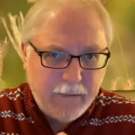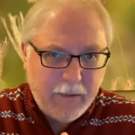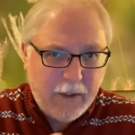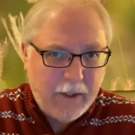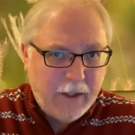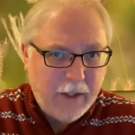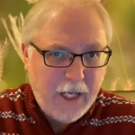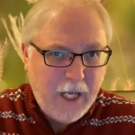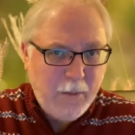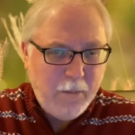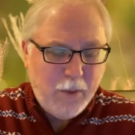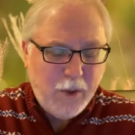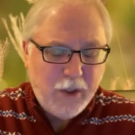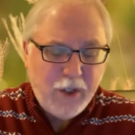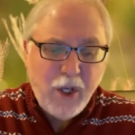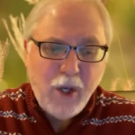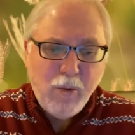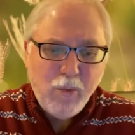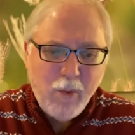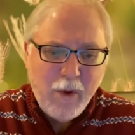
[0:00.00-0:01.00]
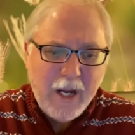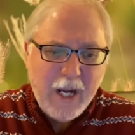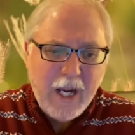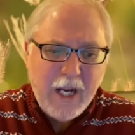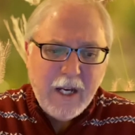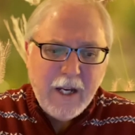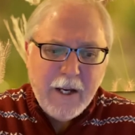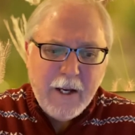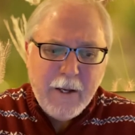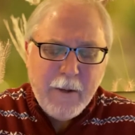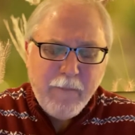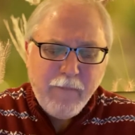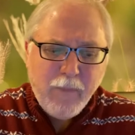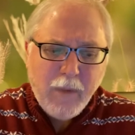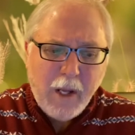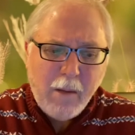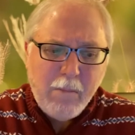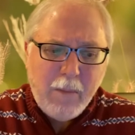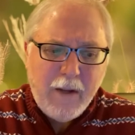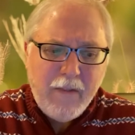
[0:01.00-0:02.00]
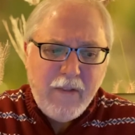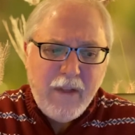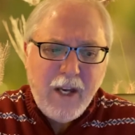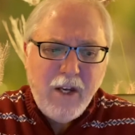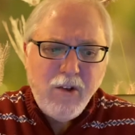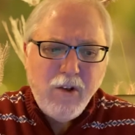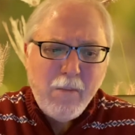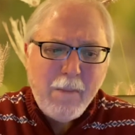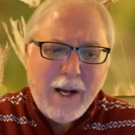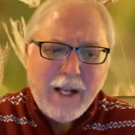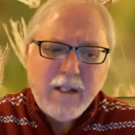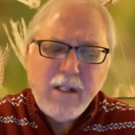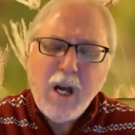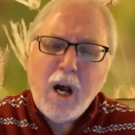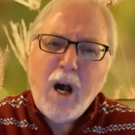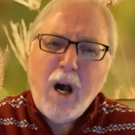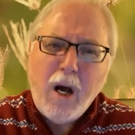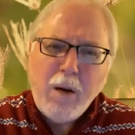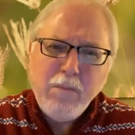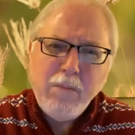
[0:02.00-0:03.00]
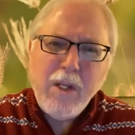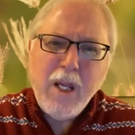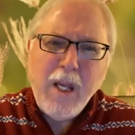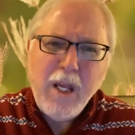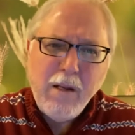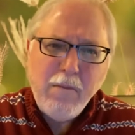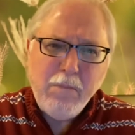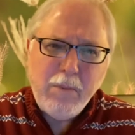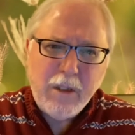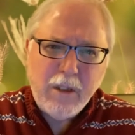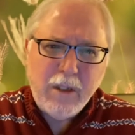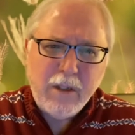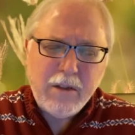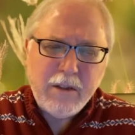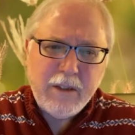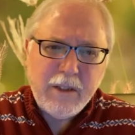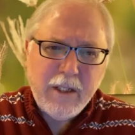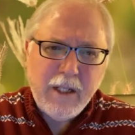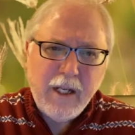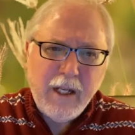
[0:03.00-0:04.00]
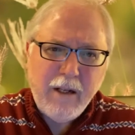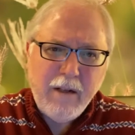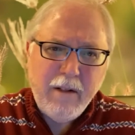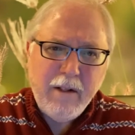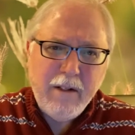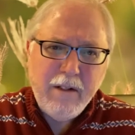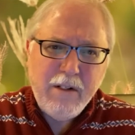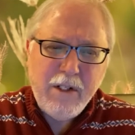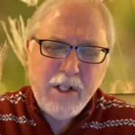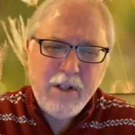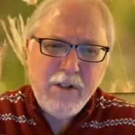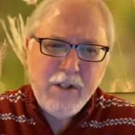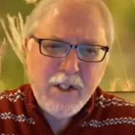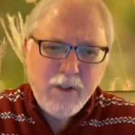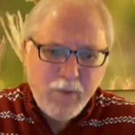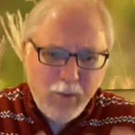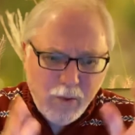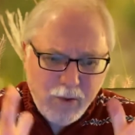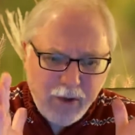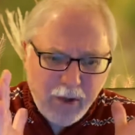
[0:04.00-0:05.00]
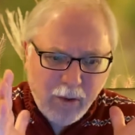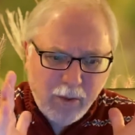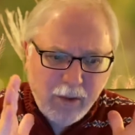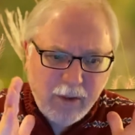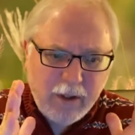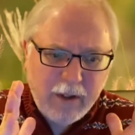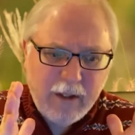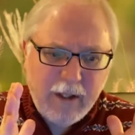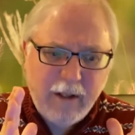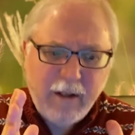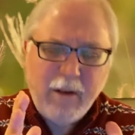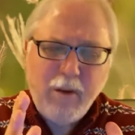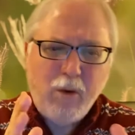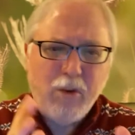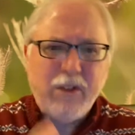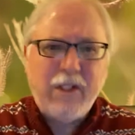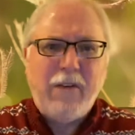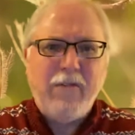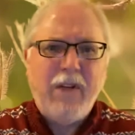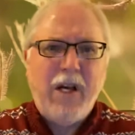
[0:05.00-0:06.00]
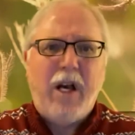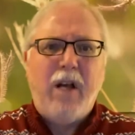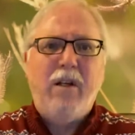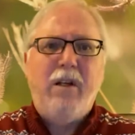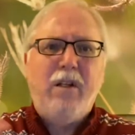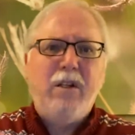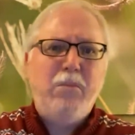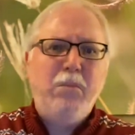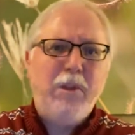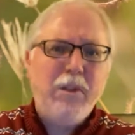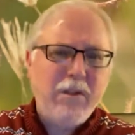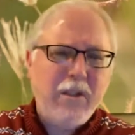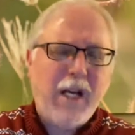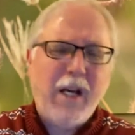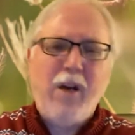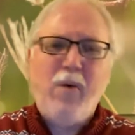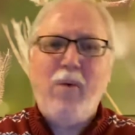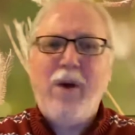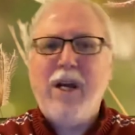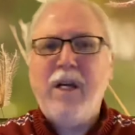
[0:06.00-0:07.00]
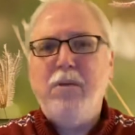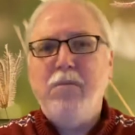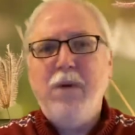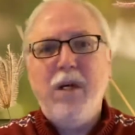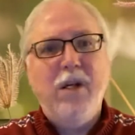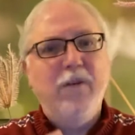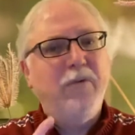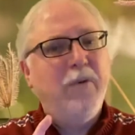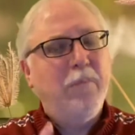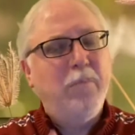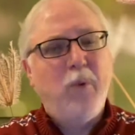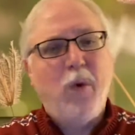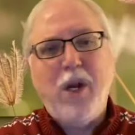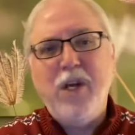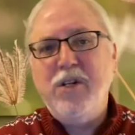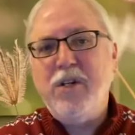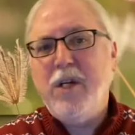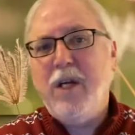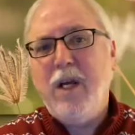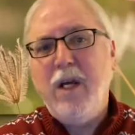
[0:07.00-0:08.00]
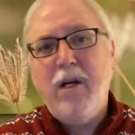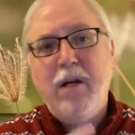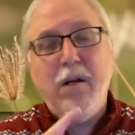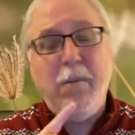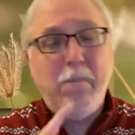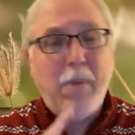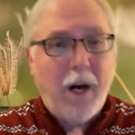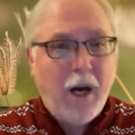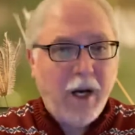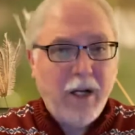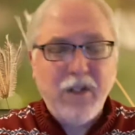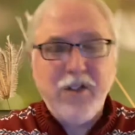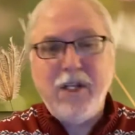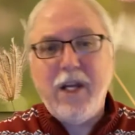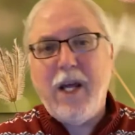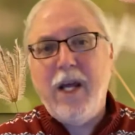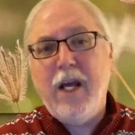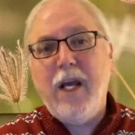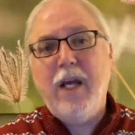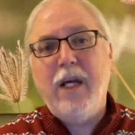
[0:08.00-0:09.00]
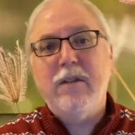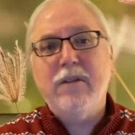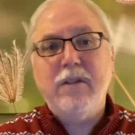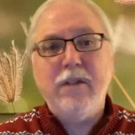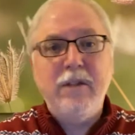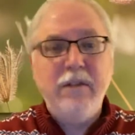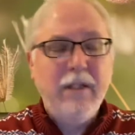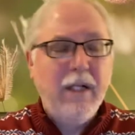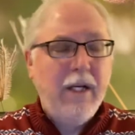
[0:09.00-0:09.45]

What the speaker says: ebook you read. But these are my top 10 books, and just to of course I've got other books I could recommend for preaching and apologetics and